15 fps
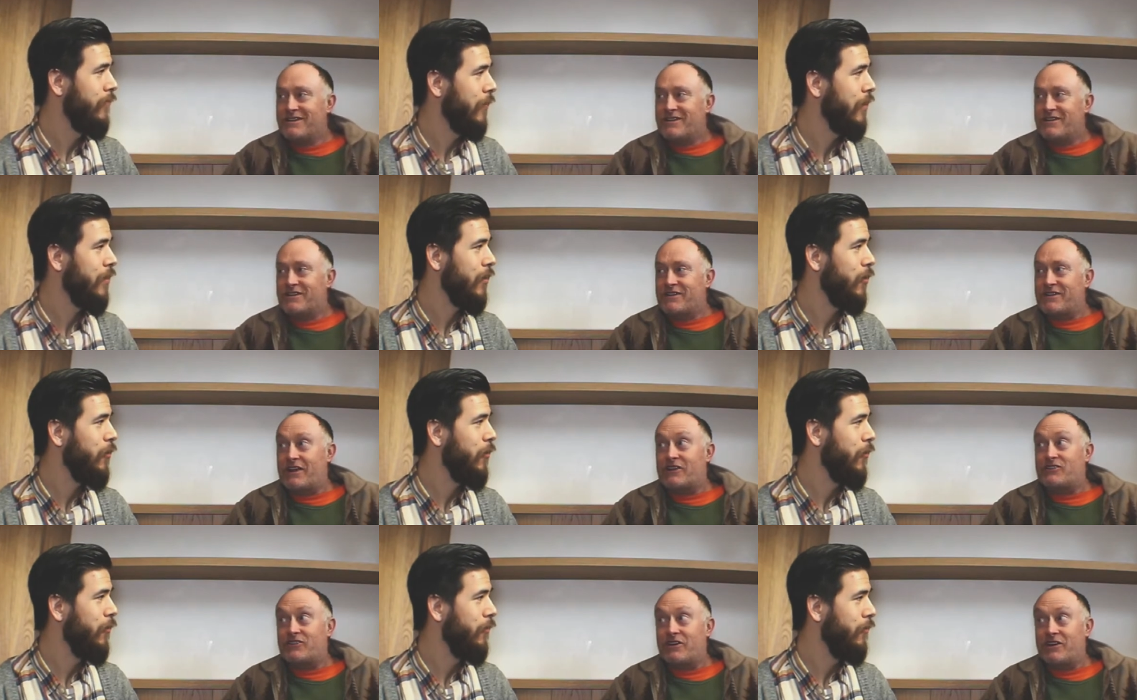Speaker 1: That's cool.
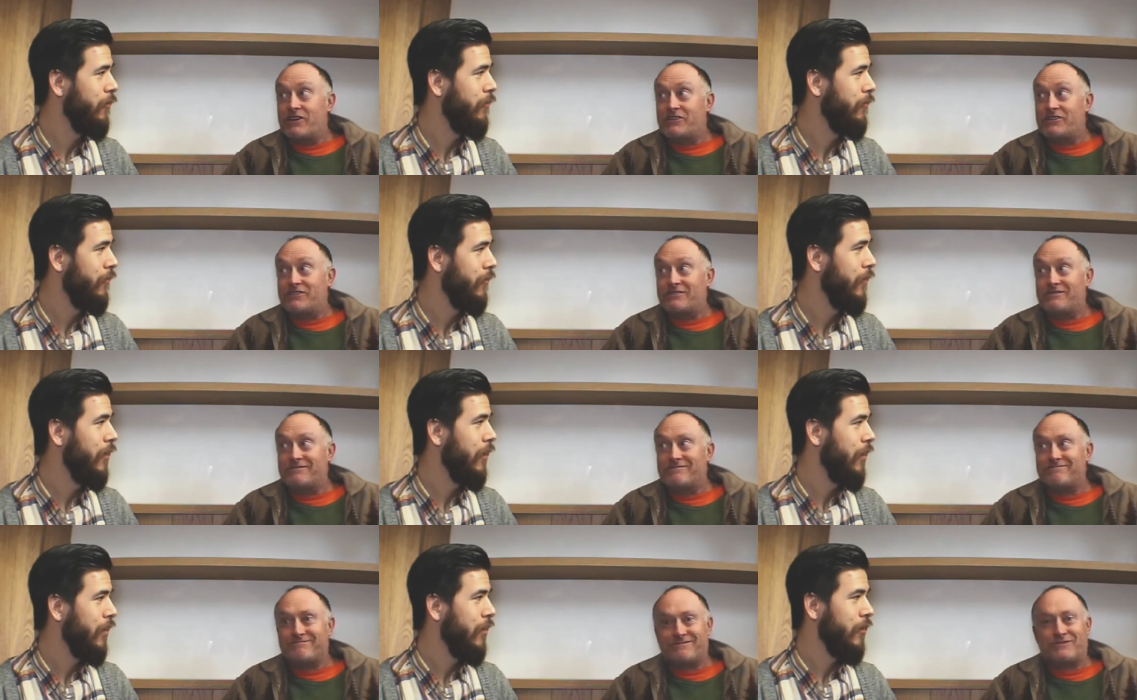And that's nice.
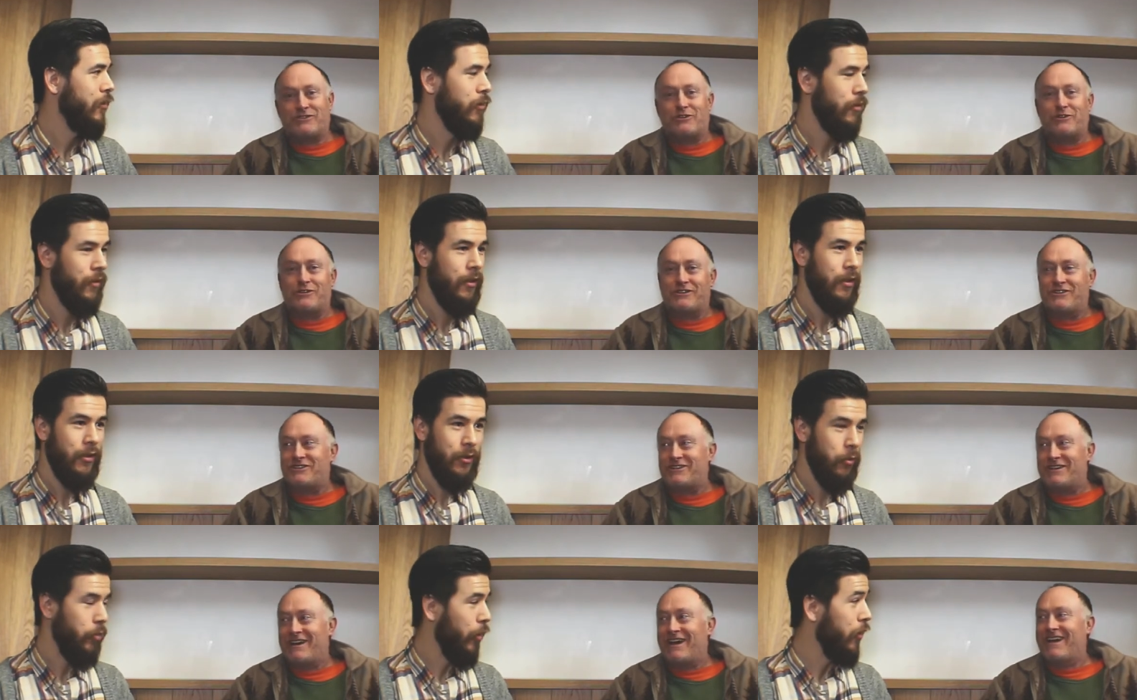So it's
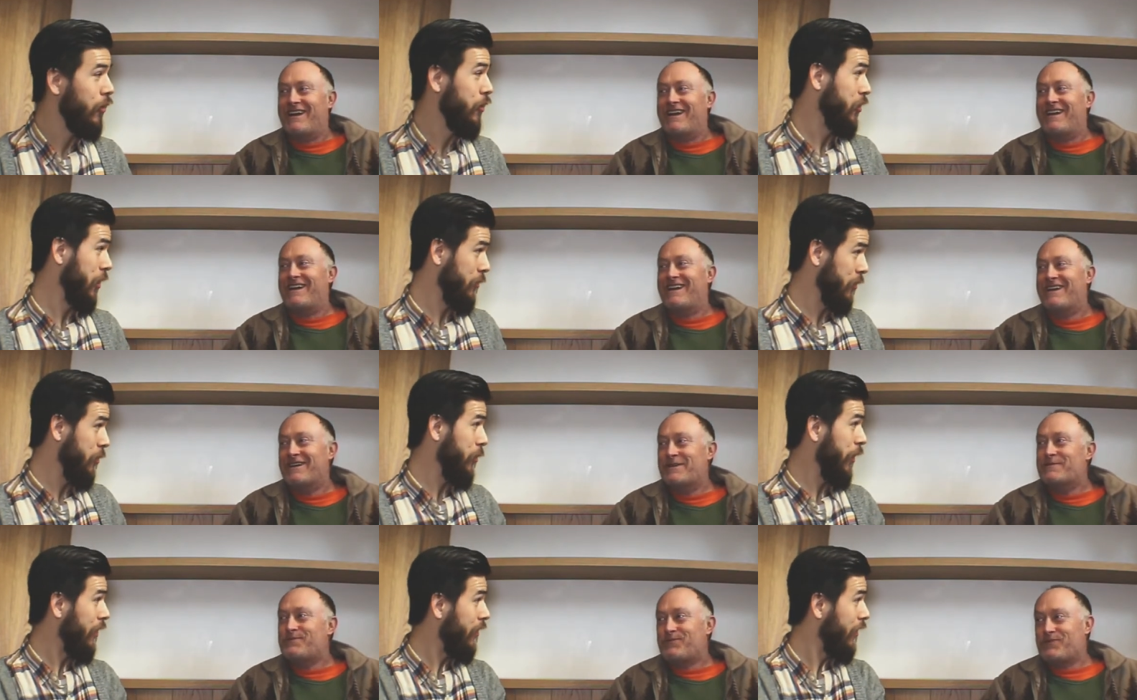so uh, partnership's a
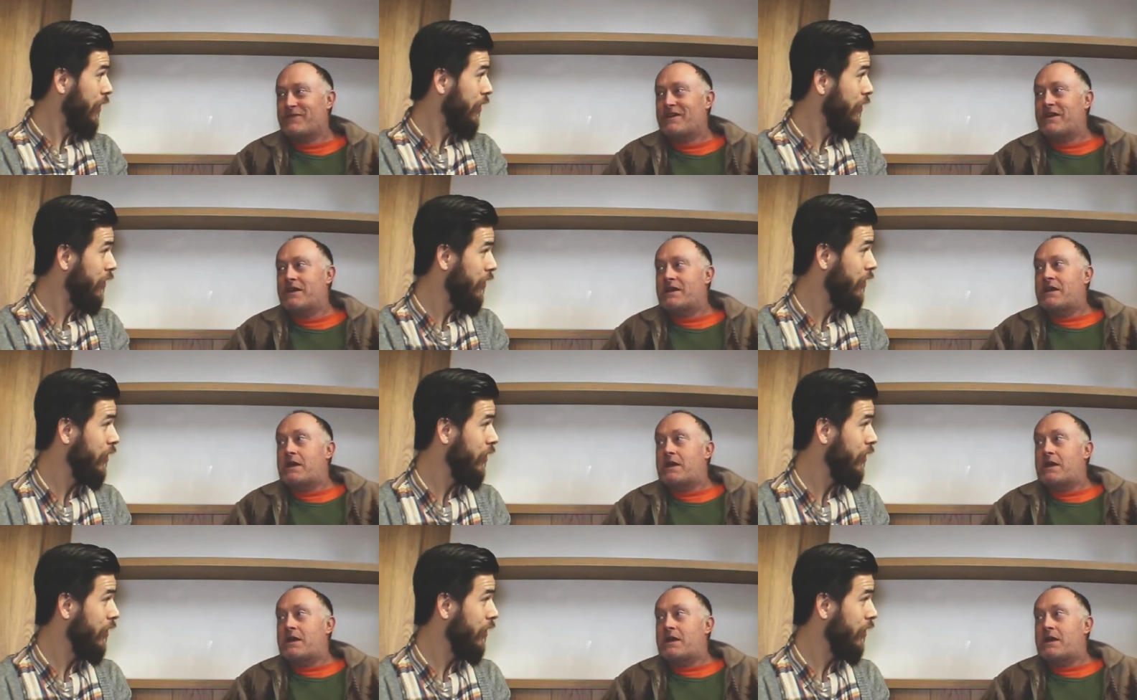big thing.